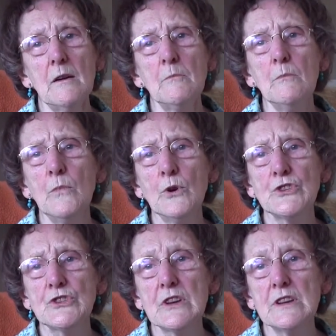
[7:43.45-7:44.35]

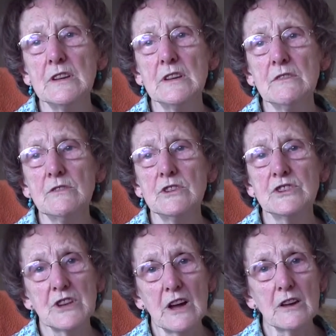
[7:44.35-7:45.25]
mostly
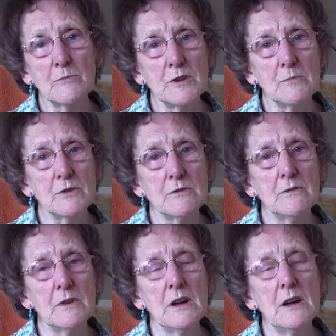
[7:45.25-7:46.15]
retired people,
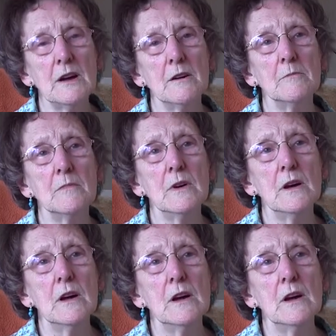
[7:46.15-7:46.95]
um,